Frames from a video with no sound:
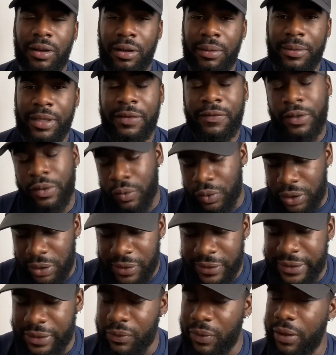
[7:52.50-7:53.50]
even though
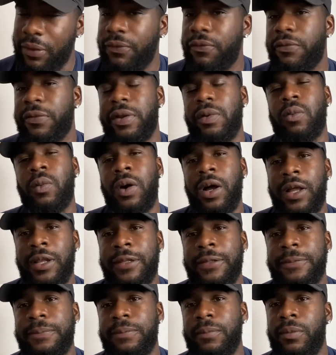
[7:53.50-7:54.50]
Chelsea won
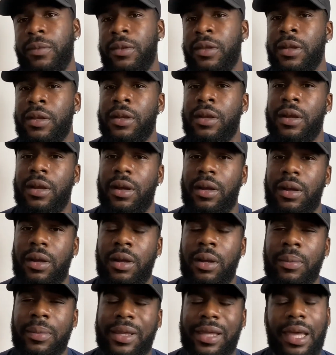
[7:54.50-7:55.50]
3-1.
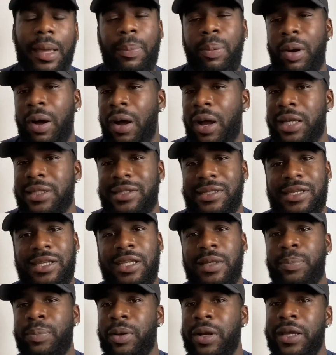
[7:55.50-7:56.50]
Kepa is a
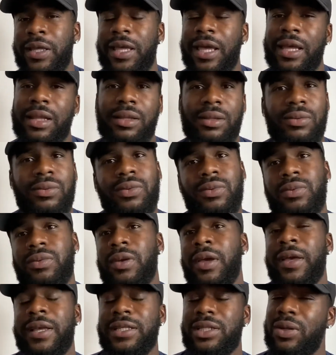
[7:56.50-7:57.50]
keeper, again, who
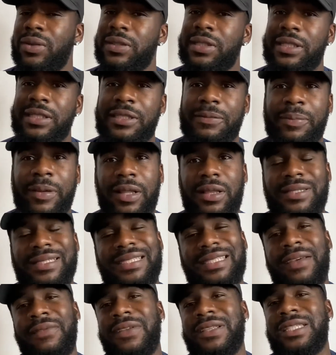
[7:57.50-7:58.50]
Chelsea spent
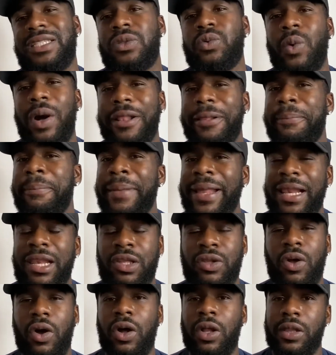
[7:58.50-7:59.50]
71
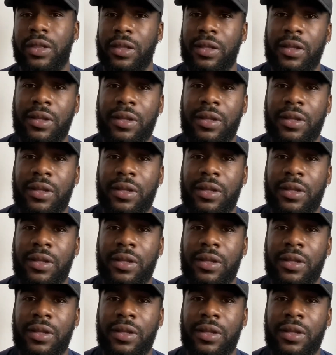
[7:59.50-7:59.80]
million on.